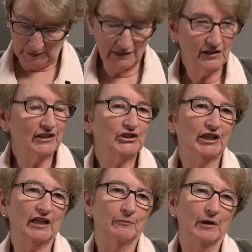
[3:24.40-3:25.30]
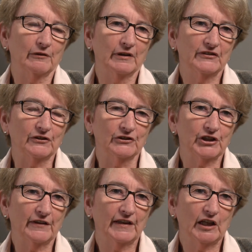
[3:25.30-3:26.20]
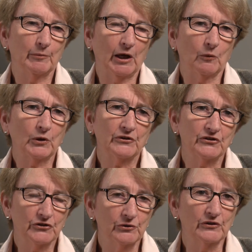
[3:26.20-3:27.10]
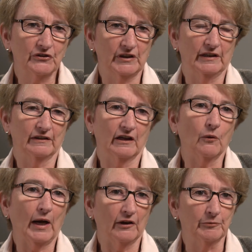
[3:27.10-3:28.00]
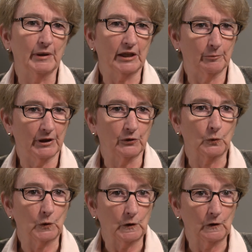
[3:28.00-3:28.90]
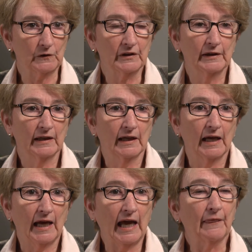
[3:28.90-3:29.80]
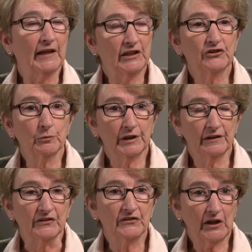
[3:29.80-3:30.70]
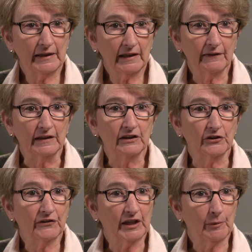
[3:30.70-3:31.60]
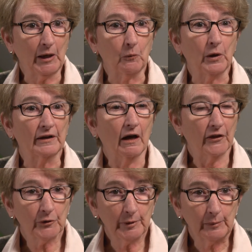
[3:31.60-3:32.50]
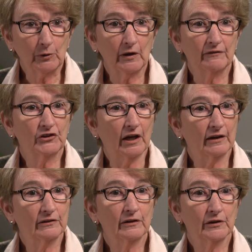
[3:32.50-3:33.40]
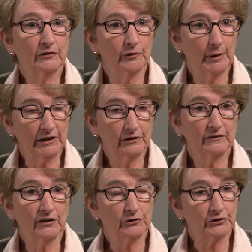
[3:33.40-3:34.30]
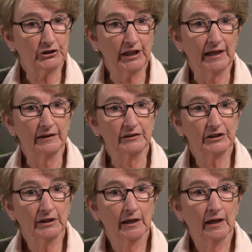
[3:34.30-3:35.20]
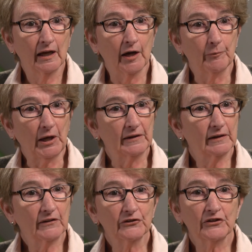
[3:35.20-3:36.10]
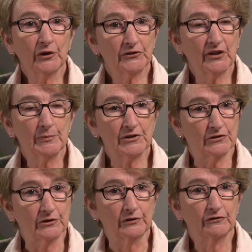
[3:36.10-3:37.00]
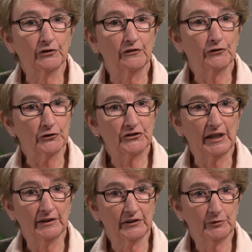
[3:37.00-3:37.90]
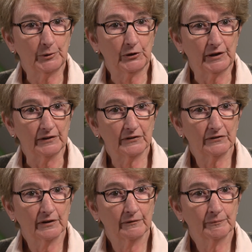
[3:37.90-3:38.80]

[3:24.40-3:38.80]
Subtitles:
my teaching and my research, I think about what do students need to go out and make a better world. And they need to read and study, they need to think about what other people have done to make social change, but there's no substitute for a first-hand experience.